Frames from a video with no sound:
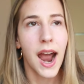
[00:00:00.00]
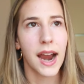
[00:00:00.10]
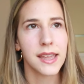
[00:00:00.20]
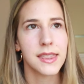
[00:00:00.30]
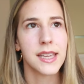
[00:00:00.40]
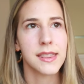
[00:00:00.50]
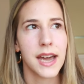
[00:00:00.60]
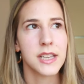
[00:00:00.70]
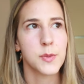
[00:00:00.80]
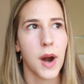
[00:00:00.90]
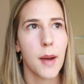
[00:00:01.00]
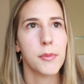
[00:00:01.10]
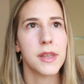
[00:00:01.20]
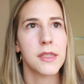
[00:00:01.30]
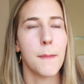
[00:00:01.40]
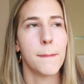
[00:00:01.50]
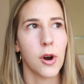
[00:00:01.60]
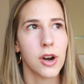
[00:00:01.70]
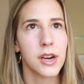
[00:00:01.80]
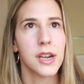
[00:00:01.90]
I think that is probably the
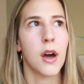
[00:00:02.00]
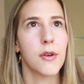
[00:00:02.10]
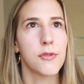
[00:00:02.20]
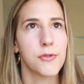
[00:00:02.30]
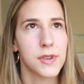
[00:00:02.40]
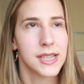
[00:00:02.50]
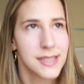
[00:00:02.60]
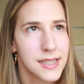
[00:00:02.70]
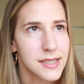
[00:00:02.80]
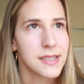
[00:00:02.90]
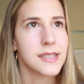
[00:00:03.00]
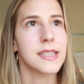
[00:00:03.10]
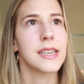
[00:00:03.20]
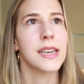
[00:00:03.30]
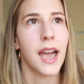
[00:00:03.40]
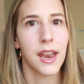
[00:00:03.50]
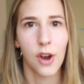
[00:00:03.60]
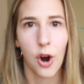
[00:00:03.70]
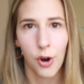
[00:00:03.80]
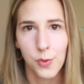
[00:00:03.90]
mark of consistency consistency and
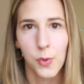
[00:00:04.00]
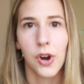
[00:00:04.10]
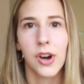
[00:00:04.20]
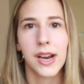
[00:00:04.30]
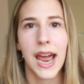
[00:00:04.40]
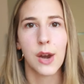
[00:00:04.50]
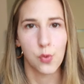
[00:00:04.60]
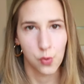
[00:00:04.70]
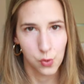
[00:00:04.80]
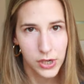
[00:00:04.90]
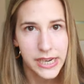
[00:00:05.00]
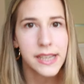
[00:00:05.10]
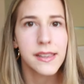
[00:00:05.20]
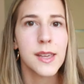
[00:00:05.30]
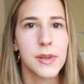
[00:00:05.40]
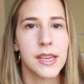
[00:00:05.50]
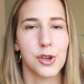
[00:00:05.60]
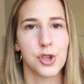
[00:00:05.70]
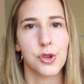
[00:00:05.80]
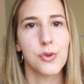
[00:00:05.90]
hard work and really
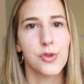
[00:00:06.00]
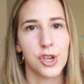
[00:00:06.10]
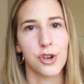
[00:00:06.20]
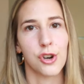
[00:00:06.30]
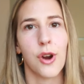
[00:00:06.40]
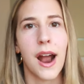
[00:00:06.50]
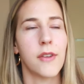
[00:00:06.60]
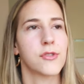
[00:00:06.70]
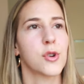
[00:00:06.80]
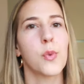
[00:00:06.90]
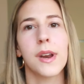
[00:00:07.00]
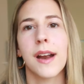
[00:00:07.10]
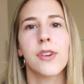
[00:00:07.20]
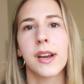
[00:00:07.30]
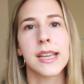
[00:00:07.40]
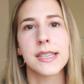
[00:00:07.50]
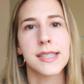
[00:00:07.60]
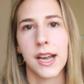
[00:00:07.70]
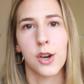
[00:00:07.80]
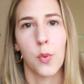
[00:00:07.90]
being true to your craft or whatever it is
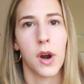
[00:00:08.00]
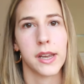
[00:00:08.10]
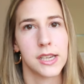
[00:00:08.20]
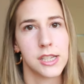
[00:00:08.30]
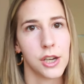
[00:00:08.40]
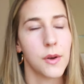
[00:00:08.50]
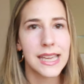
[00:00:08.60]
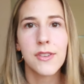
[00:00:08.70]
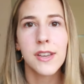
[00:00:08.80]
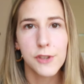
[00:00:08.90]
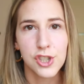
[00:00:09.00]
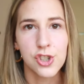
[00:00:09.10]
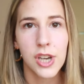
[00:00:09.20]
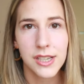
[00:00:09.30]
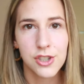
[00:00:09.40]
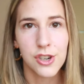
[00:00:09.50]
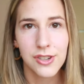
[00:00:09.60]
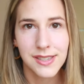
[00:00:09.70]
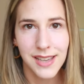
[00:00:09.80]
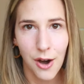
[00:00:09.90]
that you're wanting to do. Even if it's just
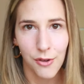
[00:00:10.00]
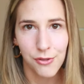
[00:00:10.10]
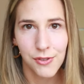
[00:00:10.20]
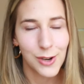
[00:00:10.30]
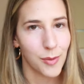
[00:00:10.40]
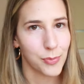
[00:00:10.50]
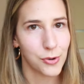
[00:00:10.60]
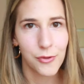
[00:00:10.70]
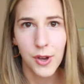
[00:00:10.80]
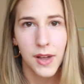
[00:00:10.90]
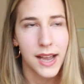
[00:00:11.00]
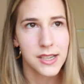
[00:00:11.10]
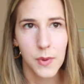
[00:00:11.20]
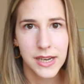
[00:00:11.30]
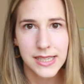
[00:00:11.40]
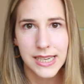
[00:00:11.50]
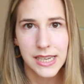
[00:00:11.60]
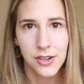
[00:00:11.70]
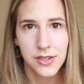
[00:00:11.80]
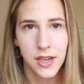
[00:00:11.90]
yourself, you are proving XYZ
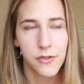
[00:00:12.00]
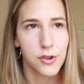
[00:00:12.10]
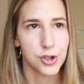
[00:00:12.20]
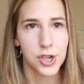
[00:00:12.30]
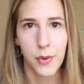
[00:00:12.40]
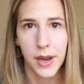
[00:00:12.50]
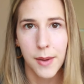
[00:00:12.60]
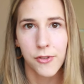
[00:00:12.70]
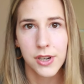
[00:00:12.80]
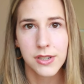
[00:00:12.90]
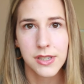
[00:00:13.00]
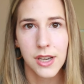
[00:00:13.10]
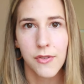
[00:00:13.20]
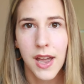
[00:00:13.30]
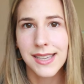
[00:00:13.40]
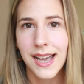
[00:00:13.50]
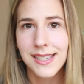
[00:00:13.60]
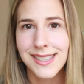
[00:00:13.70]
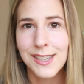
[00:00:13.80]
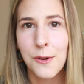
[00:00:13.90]
to yourself, you're showing up for yourself, does that
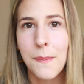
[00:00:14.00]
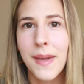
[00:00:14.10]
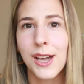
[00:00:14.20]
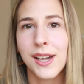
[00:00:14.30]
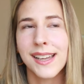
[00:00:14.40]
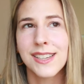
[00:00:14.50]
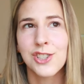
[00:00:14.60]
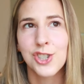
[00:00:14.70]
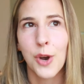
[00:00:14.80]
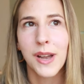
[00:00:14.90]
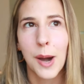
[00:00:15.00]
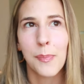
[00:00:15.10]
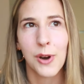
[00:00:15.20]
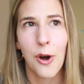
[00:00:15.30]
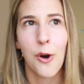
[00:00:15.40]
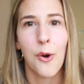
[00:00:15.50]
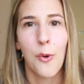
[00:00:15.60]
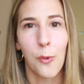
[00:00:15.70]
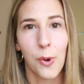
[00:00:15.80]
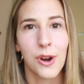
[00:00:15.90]
still make showing up at all
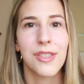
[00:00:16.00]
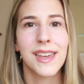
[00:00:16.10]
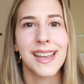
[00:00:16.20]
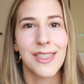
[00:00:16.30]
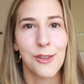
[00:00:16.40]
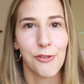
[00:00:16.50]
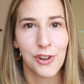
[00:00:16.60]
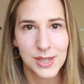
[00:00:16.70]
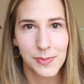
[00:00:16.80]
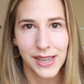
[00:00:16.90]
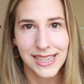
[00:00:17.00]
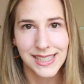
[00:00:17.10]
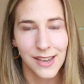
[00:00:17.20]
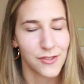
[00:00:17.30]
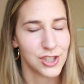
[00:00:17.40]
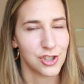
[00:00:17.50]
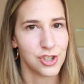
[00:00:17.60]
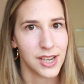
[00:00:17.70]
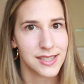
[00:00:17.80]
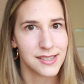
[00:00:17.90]
worth it in the first place if it's
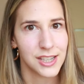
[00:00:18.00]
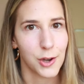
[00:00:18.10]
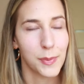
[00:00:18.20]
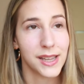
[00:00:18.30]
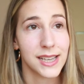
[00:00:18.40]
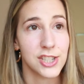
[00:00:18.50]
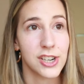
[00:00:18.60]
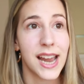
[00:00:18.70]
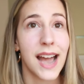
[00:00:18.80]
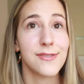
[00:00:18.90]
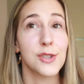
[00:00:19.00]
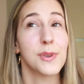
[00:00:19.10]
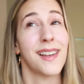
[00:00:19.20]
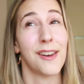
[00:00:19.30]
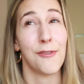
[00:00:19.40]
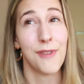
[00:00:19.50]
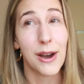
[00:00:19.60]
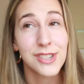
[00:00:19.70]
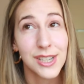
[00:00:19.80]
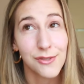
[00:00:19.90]
just you because you're going to have to do a lot of
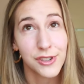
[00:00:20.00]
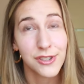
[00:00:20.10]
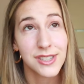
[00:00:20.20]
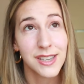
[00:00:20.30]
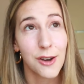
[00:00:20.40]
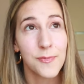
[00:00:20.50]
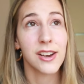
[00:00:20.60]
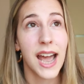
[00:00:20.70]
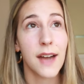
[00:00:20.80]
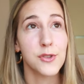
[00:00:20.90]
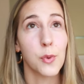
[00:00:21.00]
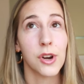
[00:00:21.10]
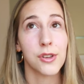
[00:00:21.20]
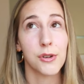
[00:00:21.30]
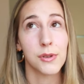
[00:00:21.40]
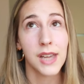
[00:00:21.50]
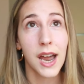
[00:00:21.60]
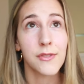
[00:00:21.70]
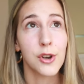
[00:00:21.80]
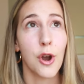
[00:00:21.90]
vouching for yourself. You're going to have to work through a
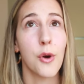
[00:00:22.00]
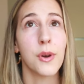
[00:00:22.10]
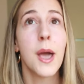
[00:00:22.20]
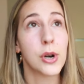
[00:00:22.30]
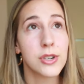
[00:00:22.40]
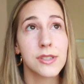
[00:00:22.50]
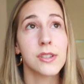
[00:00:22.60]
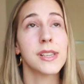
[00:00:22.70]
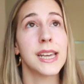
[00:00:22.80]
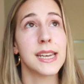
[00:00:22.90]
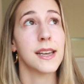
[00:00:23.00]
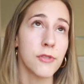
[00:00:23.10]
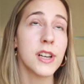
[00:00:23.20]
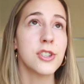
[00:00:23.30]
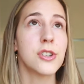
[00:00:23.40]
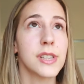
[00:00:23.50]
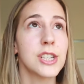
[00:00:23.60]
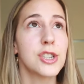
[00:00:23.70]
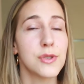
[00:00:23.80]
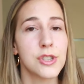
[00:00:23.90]
lot of your own personal and professional
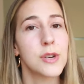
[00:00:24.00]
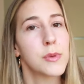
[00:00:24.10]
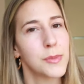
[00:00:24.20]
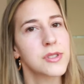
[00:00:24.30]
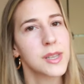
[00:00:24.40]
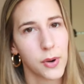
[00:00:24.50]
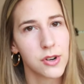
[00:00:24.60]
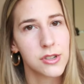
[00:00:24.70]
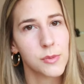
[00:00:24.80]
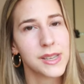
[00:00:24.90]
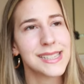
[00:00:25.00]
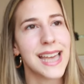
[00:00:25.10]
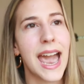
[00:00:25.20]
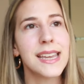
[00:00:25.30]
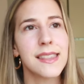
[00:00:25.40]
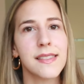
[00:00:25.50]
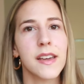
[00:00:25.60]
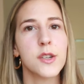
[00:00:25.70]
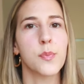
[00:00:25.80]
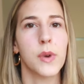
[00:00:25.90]
issues too, but mostly personal because anything
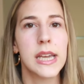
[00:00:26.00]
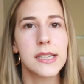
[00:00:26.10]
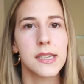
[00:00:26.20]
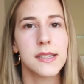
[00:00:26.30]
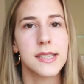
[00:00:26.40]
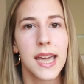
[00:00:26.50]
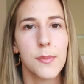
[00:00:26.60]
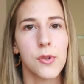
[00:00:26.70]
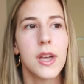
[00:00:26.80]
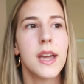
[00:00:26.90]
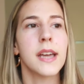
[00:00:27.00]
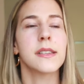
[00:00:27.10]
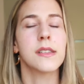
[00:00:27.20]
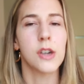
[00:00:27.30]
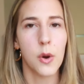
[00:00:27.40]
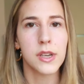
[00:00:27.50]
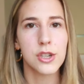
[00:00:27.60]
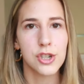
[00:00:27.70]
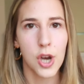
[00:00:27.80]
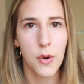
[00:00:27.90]
that you're bringing to the table is going
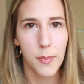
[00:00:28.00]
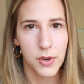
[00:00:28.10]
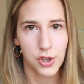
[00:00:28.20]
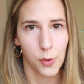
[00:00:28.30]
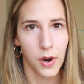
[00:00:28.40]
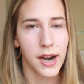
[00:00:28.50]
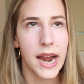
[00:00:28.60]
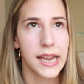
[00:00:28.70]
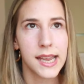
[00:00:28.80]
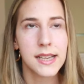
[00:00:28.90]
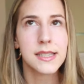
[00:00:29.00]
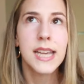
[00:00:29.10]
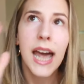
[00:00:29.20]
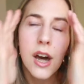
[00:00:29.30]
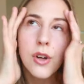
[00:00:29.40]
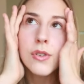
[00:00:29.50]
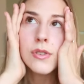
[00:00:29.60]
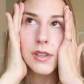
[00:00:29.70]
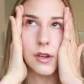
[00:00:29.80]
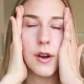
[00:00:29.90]
to show up in your work. I can't tell
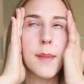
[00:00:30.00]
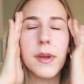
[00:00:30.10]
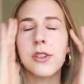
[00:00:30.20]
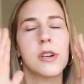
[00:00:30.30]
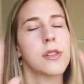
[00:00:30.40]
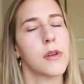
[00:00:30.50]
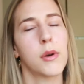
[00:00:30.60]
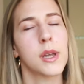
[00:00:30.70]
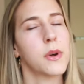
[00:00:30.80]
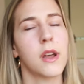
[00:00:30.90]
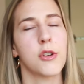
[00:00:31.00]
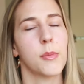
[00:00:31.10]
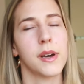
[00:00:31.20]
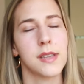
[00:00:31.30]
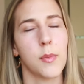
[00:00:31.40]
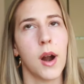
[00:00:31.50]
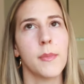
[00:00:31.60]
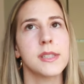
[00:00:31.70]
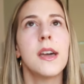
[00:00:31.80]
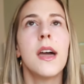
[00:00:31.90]
you. I'm not trying to throw anyone under the bus, I
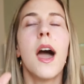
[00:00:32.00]
promise.